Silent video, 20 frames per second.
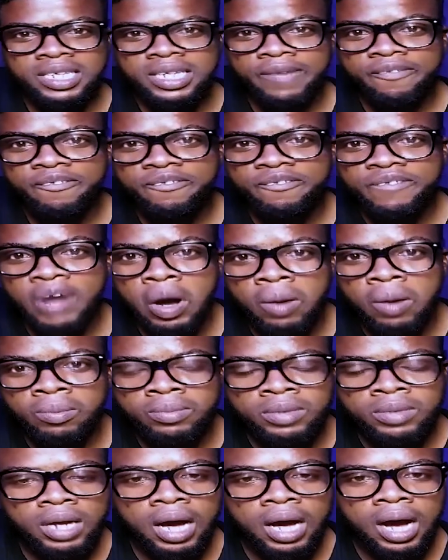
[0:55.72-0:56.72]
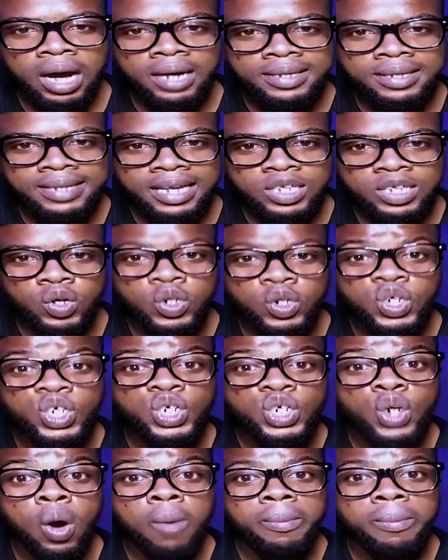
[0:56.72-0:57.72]
a film uh, that's on
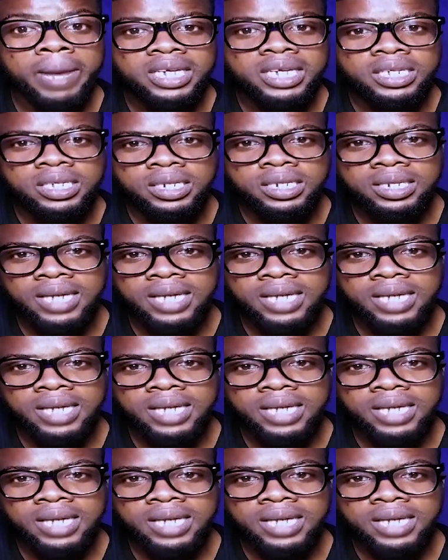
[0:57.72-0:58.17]
Showmax. It